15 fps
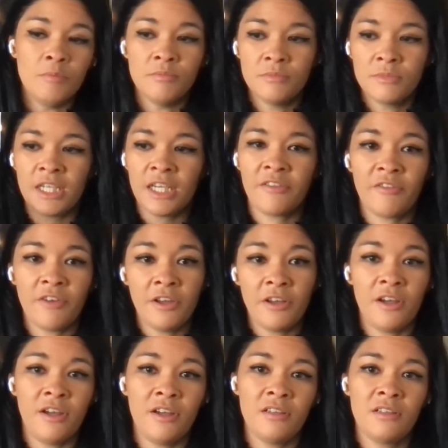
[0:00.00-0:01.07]
Take a
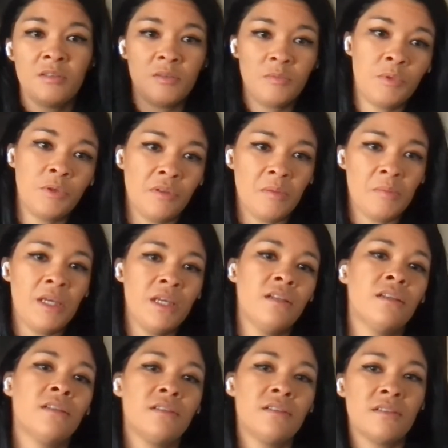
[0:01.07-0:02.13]
photo, pull them
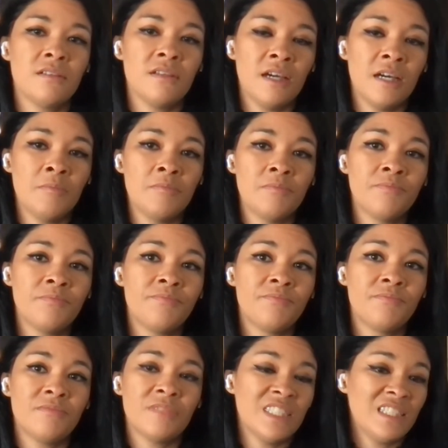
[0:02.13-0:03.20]
in,
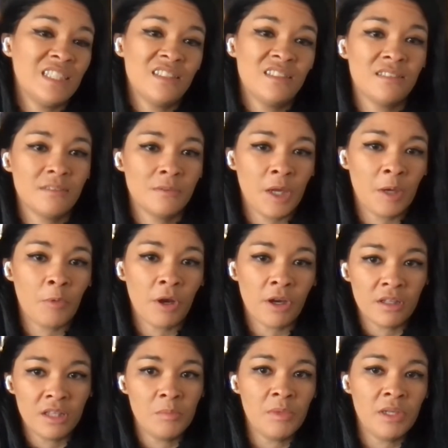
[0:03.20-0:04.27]
and then
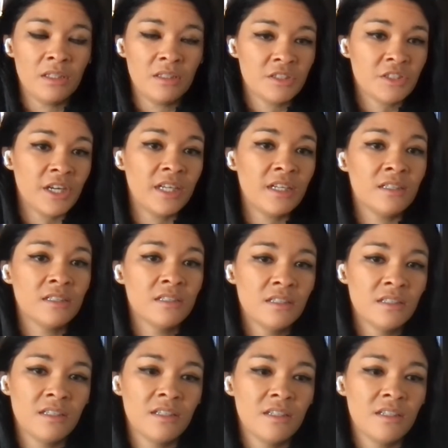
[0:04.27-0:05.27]
work on them in Illustrator,